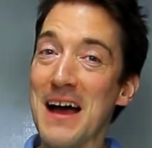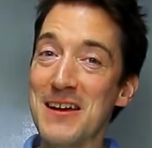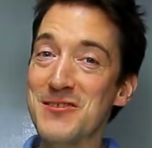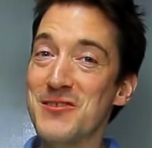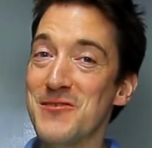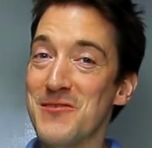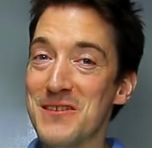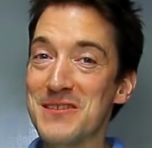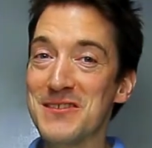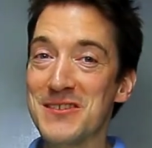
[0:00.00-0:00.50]
as
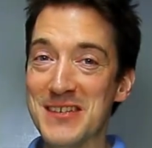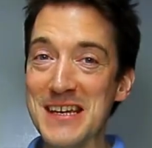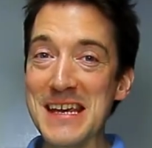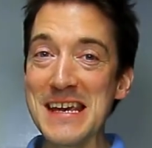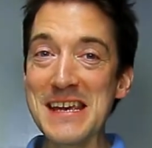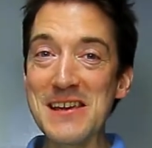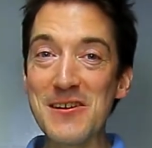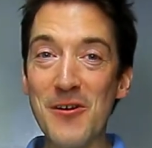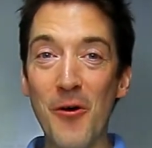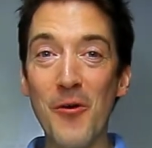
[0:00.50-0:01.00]
you can
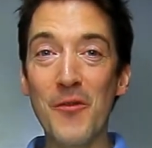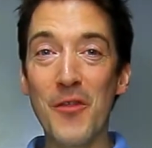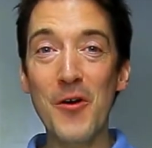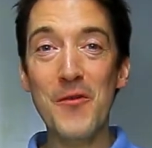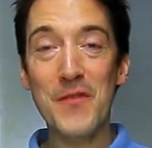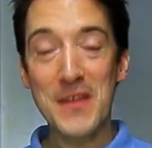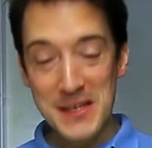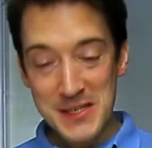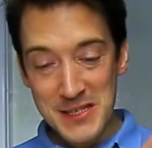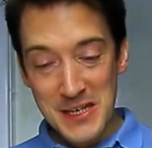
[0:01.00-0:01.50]
see,
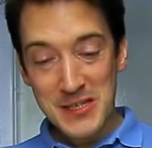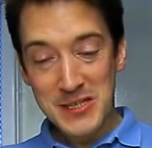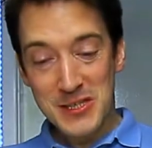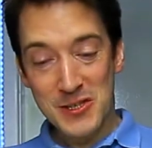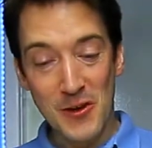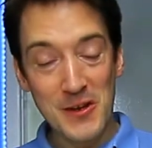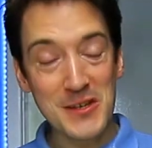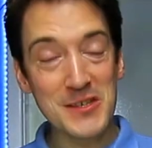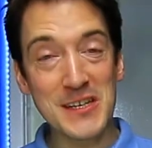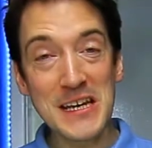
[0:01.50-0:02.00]
although this
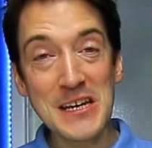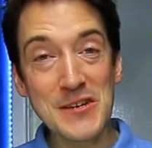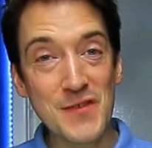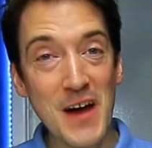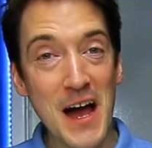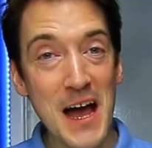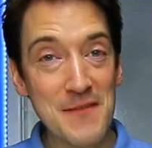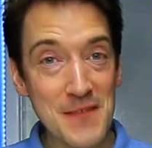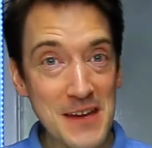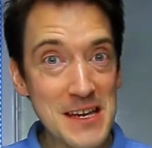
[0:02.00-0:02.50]
solid state
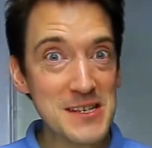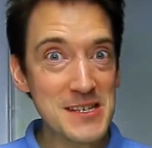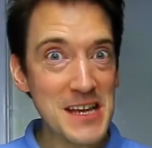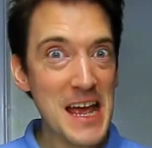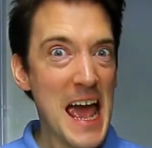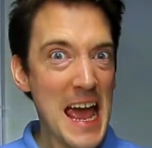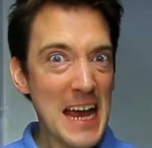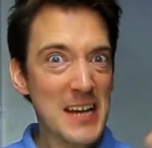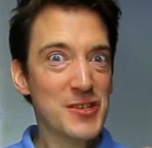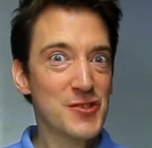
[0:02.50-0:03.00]
drive is
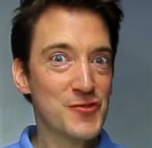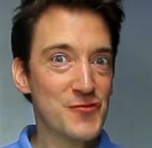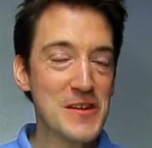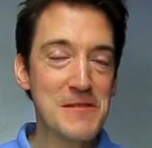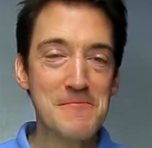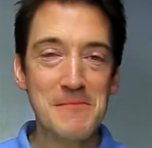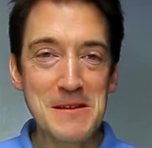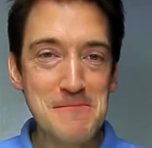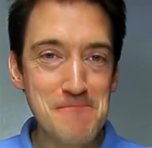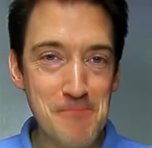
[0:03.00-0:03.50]

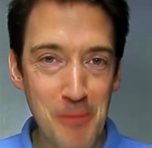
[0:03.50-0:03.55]
extremely